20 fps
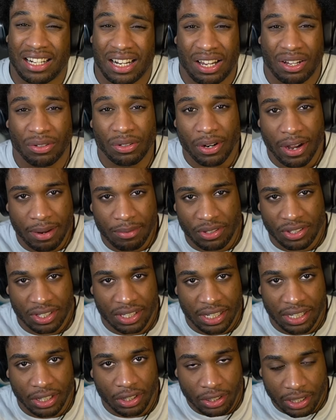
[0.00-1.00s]
I don't, know I'm just a
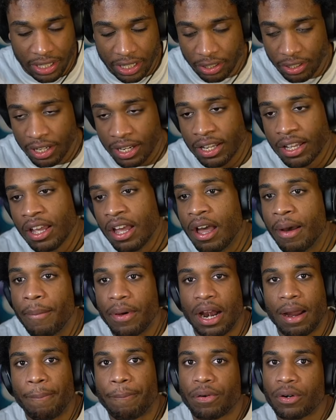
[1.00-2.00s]
nigga on the internet but
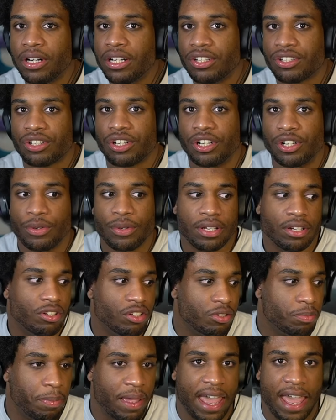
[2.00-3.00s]
I'm pretty sure you can
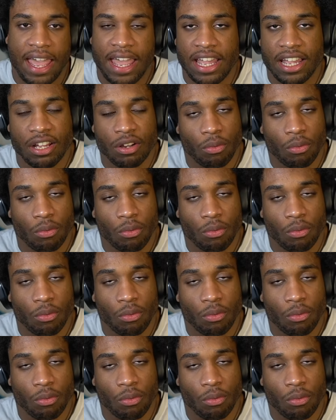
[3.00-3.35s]
just pay